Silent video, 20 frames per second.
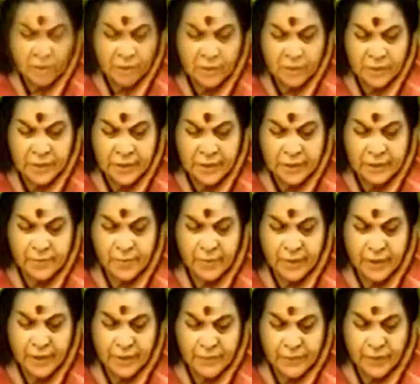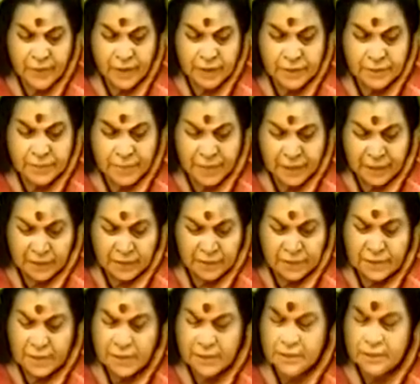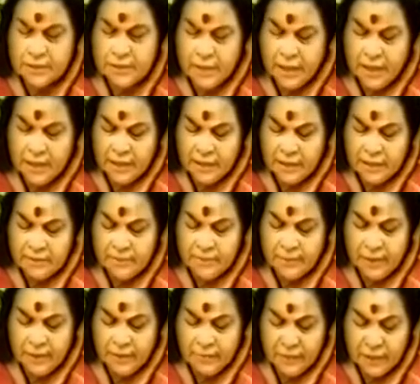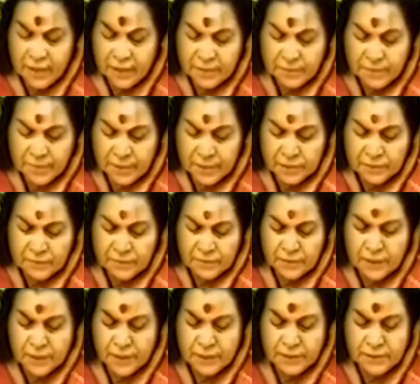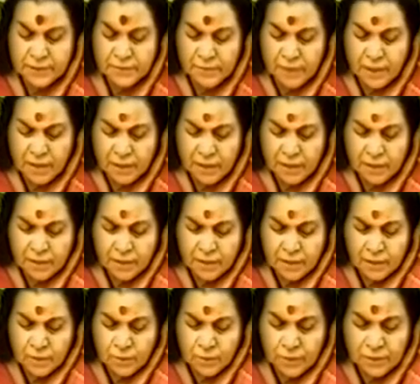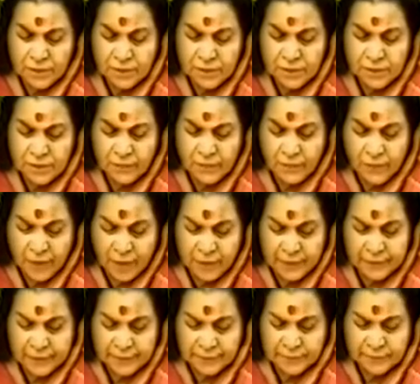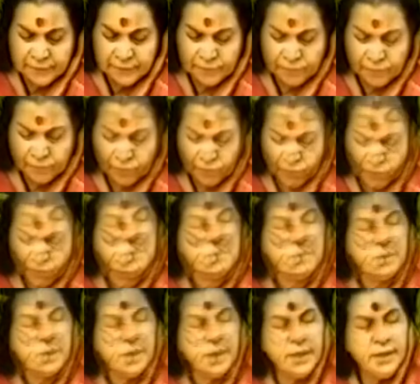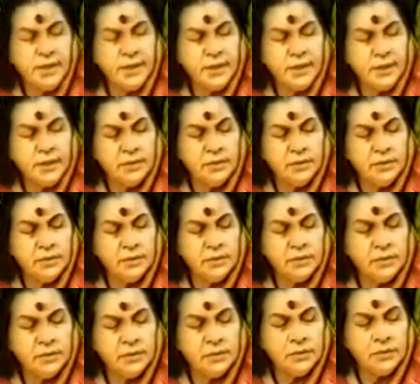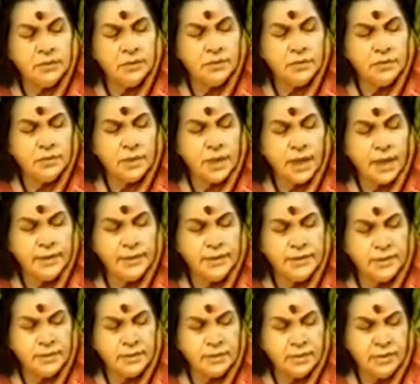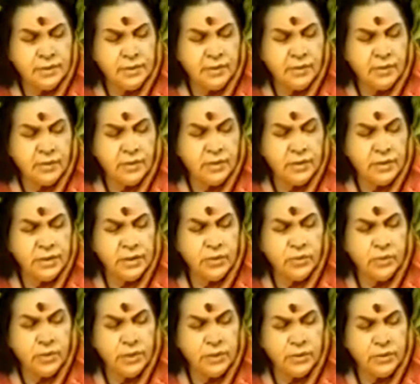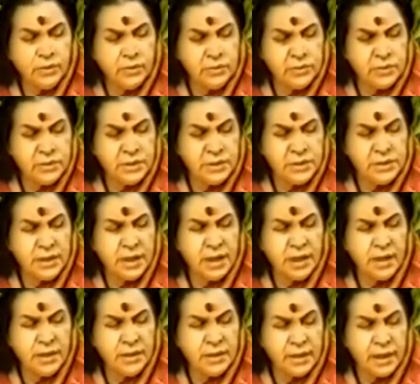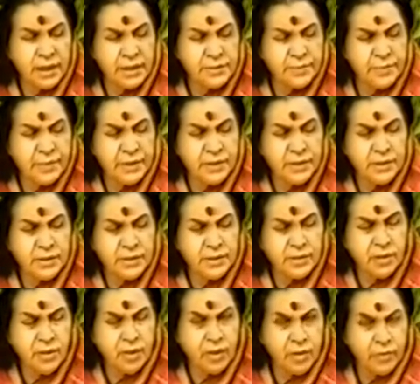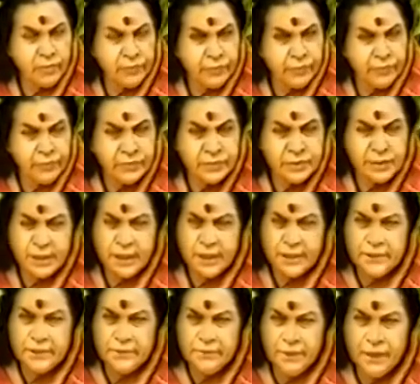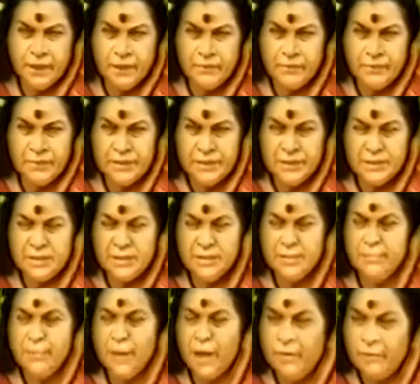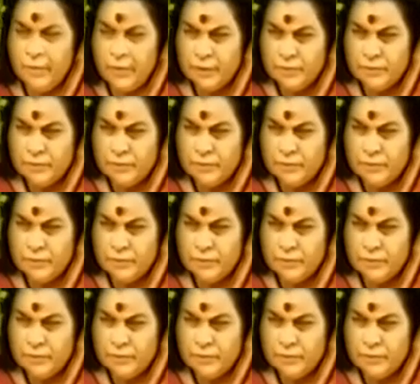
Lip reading: He is one of the aspects. Sri Krishna is one of the aspects of Sadashiva, which is the Father. And the Adi Shakti or the Holy Ghost is the other aspect of Sadashiva, which is his power.